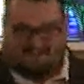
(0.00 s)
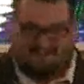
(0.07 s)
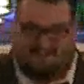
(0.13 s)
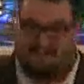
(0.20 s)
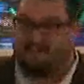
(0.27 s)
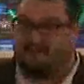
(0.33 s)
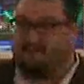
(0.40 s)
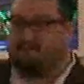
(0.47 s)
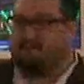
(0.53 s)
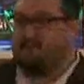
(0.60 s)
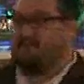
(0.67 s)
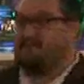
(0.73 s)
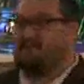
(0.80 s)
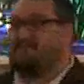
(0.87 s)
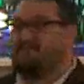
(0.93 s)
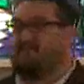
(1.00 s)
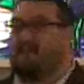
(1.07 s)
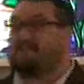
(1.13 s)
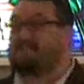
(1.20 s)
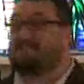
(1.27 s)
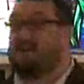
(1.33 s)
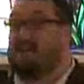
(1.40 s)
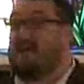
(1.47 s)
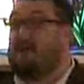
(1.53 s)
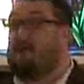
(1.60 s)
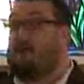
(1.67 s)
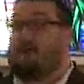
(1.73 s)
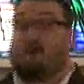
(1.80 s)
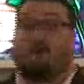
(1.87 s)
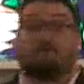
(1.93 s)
See, but that's not how our